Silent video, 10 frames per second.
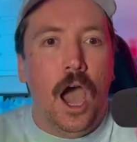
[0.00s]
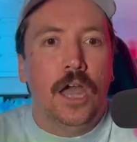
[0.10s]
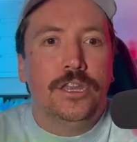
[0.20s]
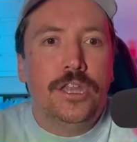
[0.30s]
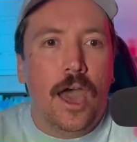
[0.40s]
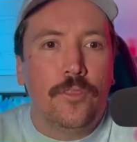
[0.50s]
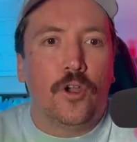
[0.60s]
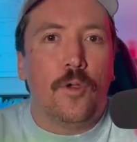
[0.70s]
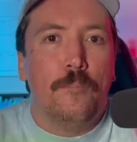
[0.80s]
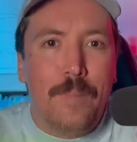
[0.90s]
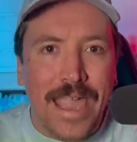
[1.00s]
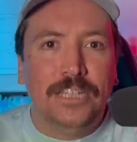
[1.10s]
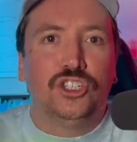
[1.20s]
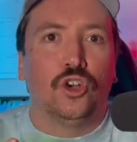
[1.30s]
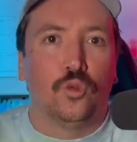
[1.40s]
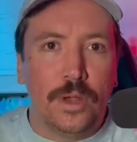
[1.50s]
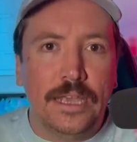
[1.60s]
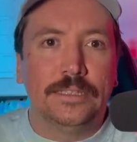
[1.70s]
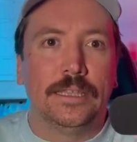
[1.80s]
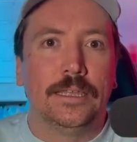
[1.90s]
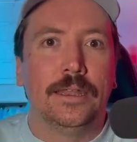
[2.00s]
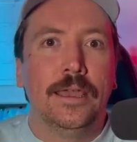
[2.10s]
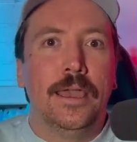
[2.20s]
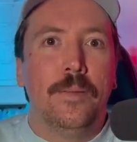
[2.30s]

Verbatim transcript: another major reason